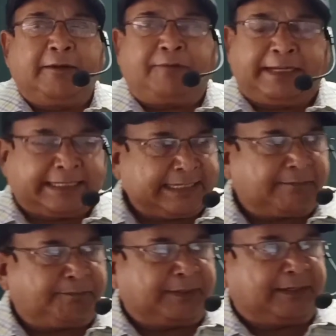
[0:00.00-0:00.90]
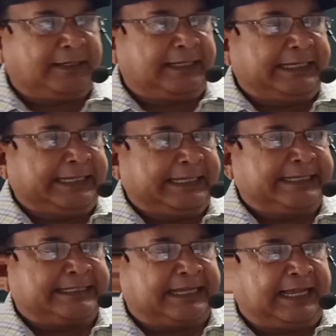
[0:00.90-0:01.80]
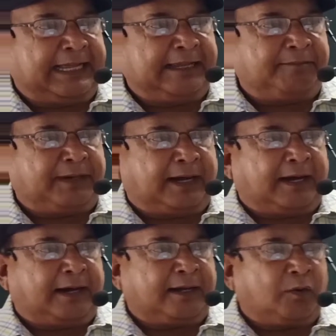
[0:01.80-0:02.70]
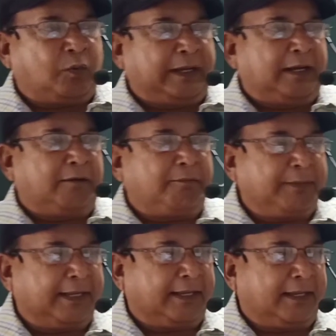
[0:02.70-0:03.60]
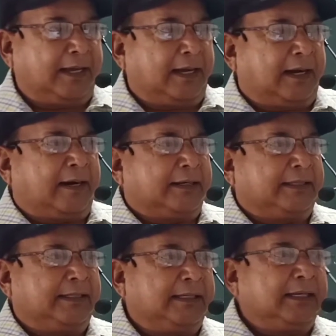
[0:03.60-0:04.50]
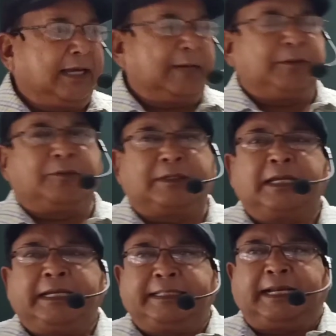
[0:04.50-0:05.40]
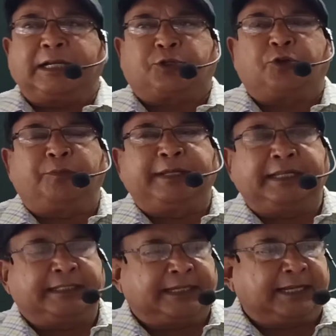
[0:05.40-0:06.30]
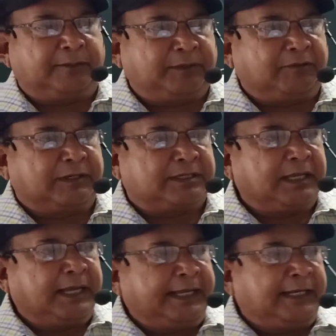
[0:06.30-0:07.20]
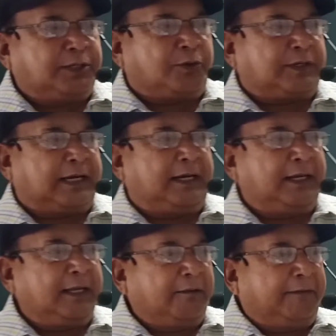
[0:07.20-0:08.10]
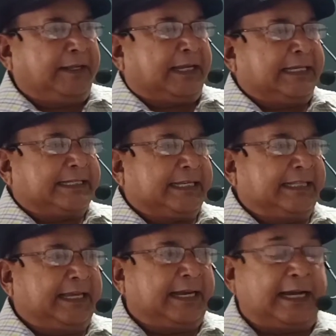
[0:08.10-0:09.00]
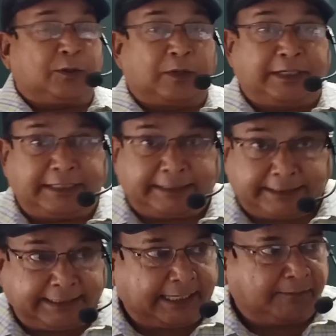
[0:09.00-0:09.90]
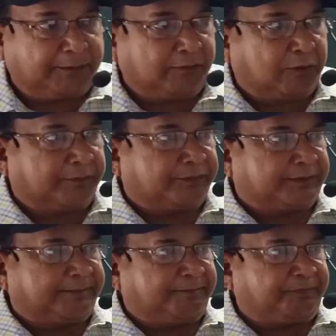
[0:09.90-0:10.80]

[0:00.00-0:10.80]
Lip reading: For example, is, am, are, will, may are the helping verbs. There are so many other helping verbs. In total, we can say there are 23 helping verbs.